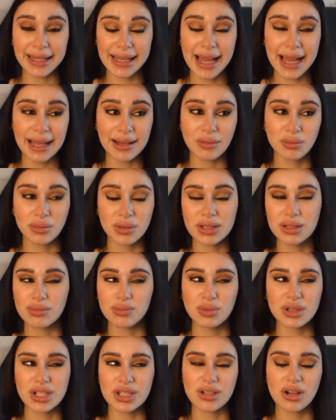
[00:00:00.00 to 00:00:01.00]
get,
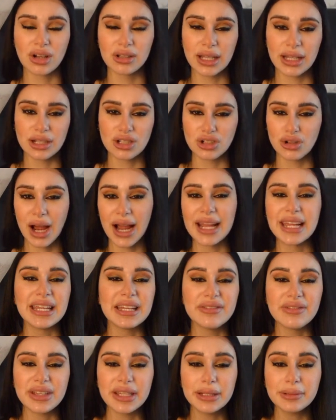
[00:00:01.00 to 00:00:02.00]
which is called like dry
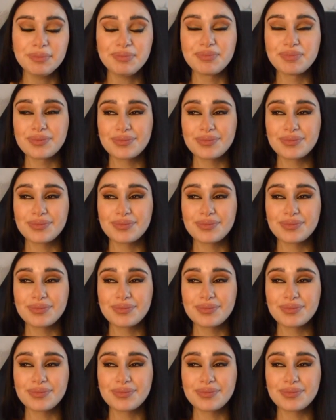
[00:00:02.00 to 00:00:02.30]
heaving.